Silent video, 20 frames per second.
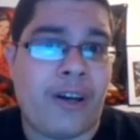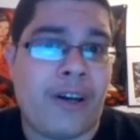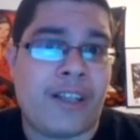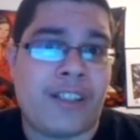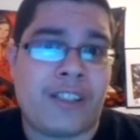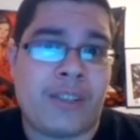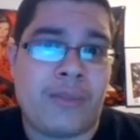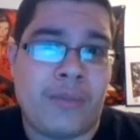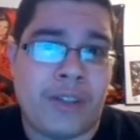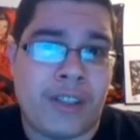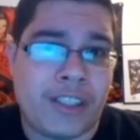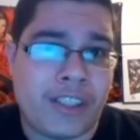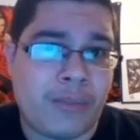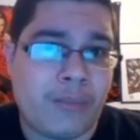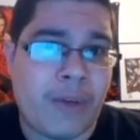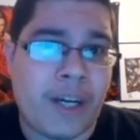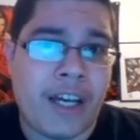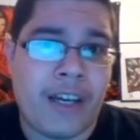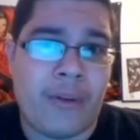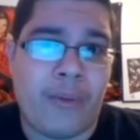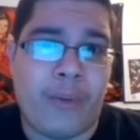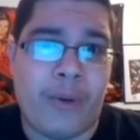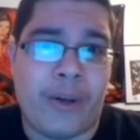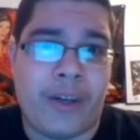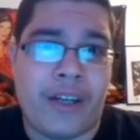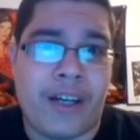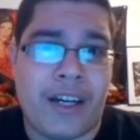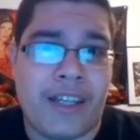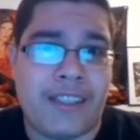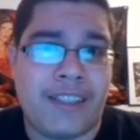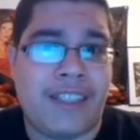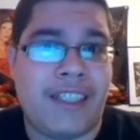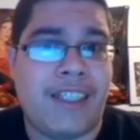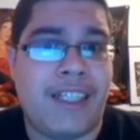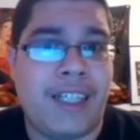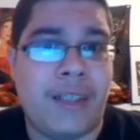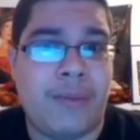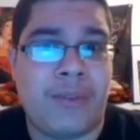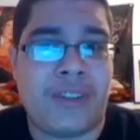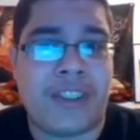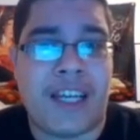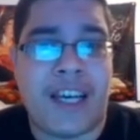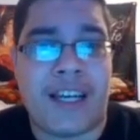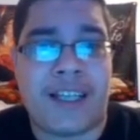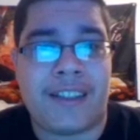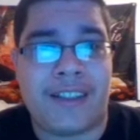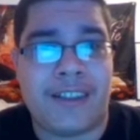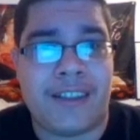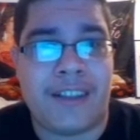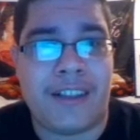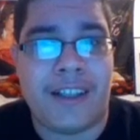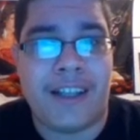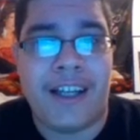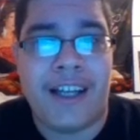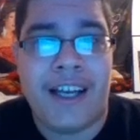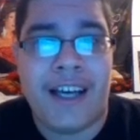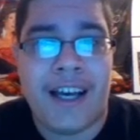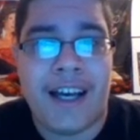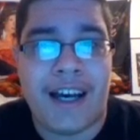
awesome with a spot where Dean Ambrose actually